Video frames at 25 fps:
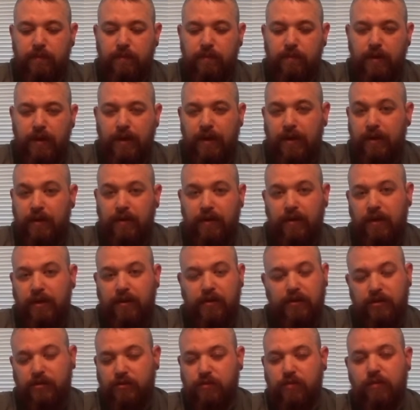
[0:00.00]
and
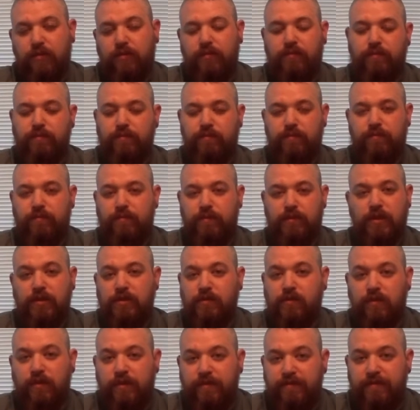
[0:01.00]
it just
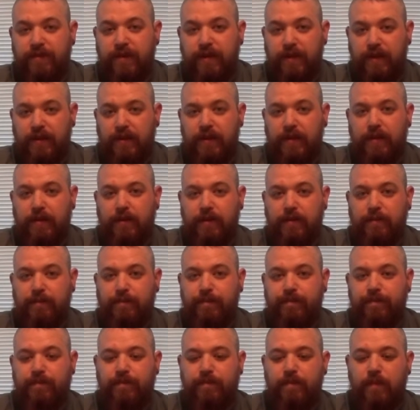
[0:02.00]
doesn't want to fit in there.
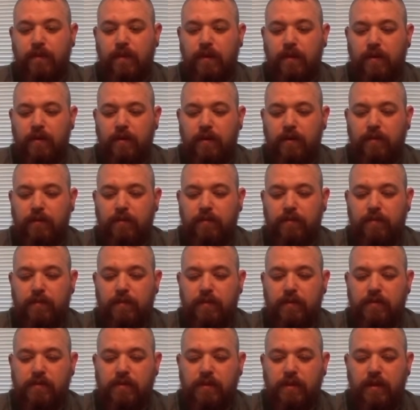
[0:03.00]

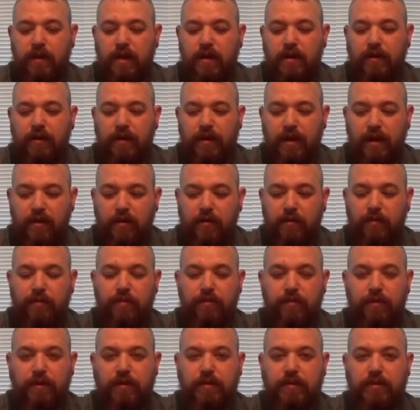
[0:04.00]
There's a lot of
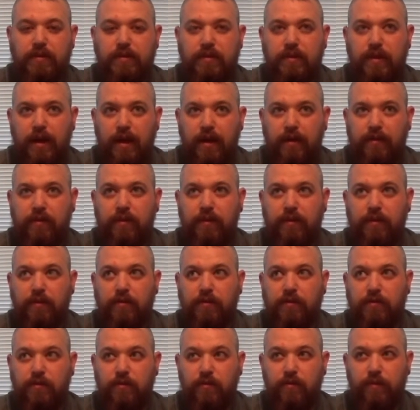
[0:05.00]
counterpoints out
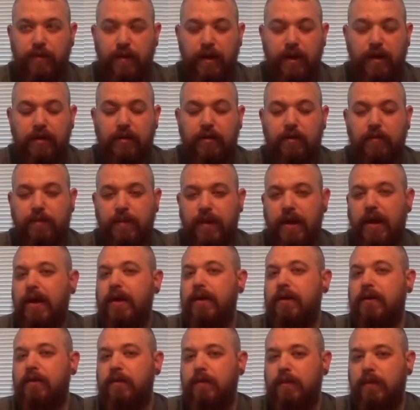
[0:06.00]
there to buying the
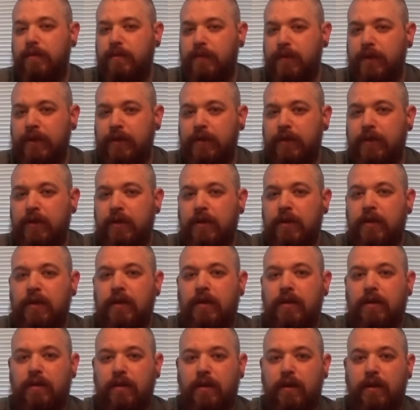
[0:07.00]
bag a little bit big.
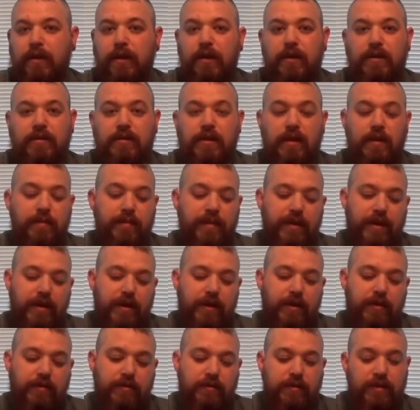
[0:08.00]
A lot of guys say buy
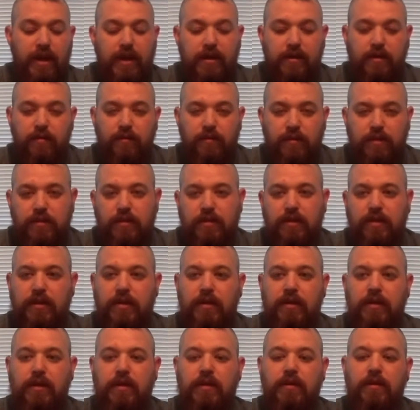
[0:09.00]
exactly what you
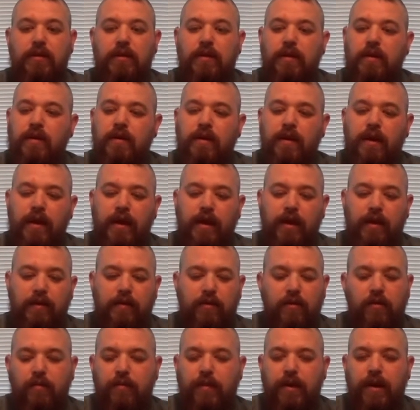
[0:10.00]
need
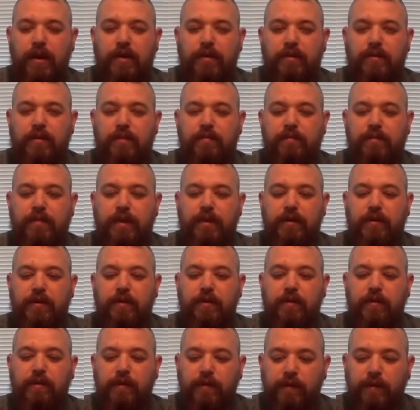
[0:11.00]
and don't buy anything bigger,